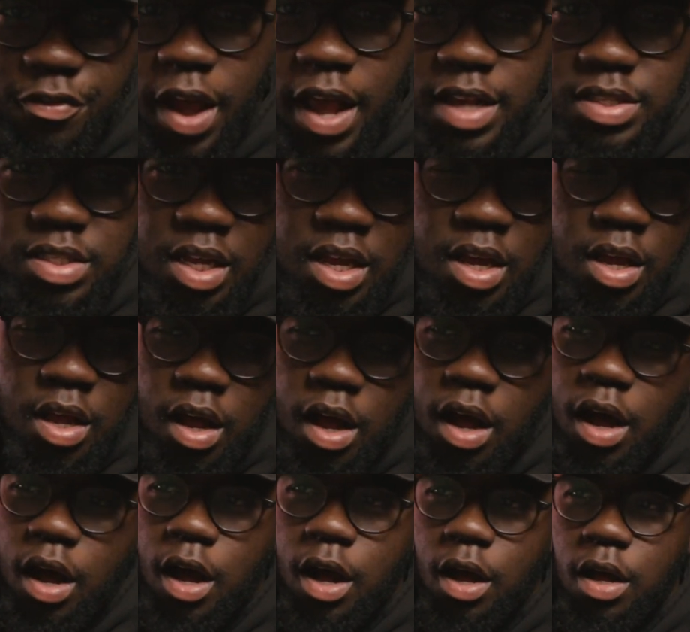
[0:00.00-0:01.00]
fast.
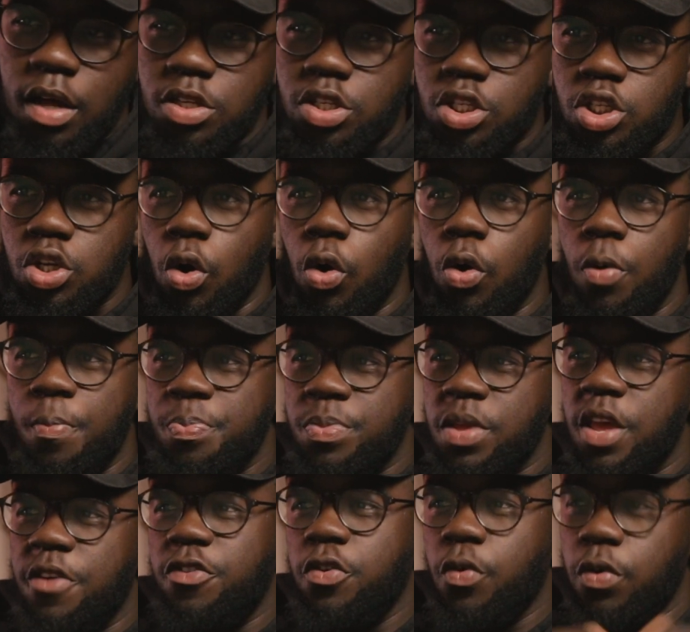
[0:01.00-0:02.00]
So
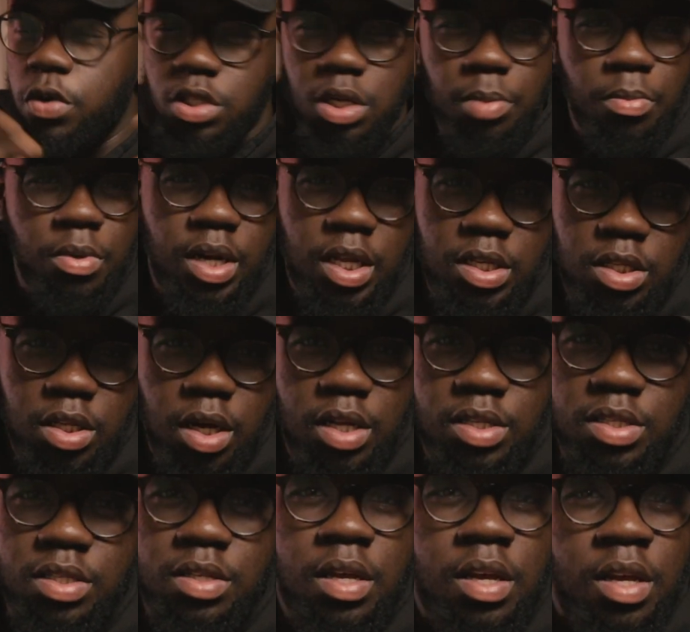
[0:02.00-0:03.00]
if you're someone that
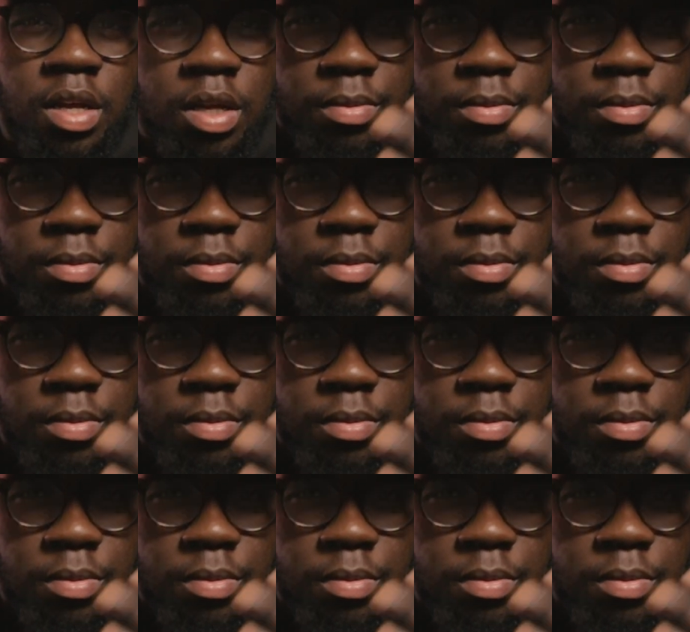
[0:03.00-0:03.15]
does